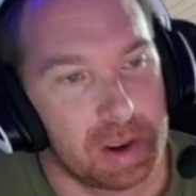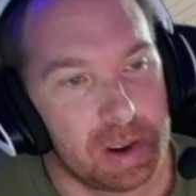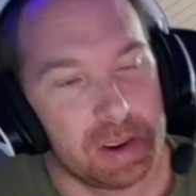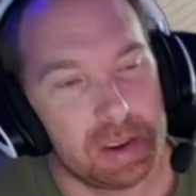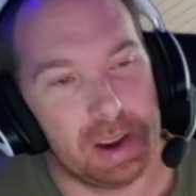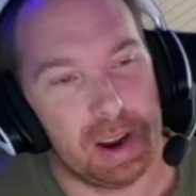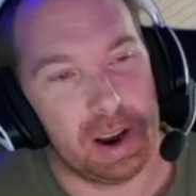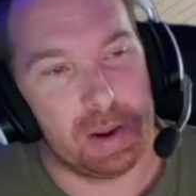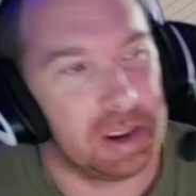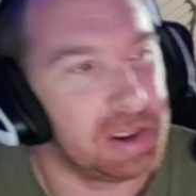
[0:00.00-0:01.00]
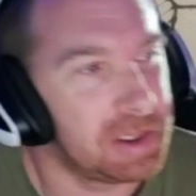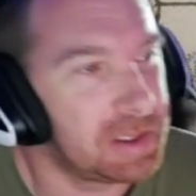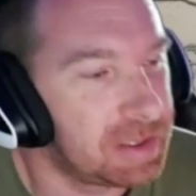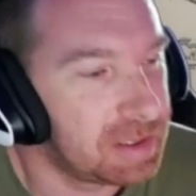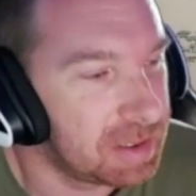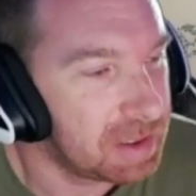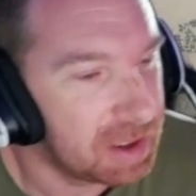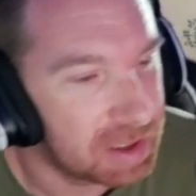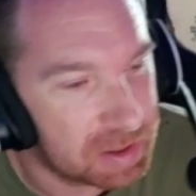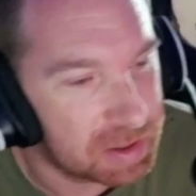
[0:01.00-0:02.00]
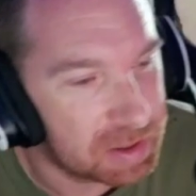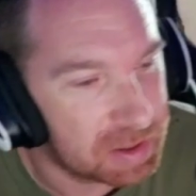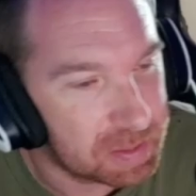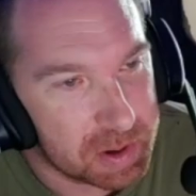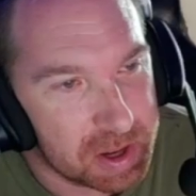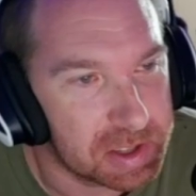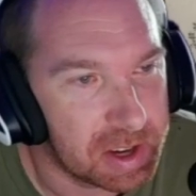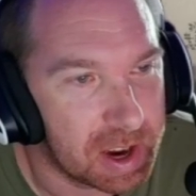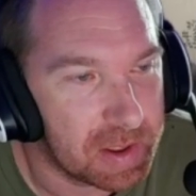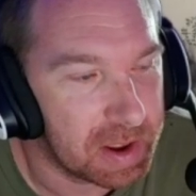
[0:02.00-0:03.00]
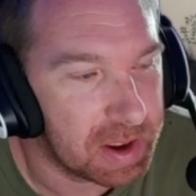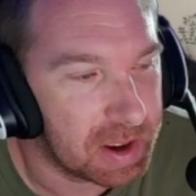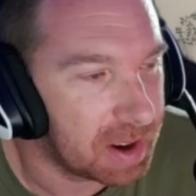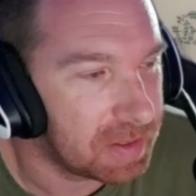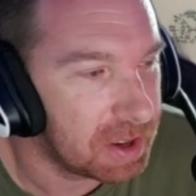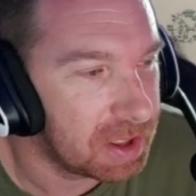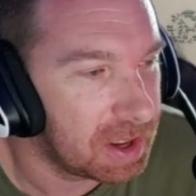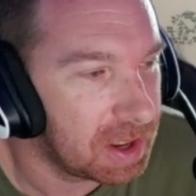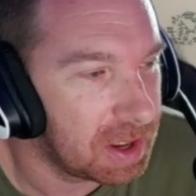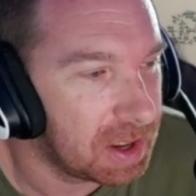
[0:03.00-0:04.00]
yeah, I mean it's pretty interesting how they got everything.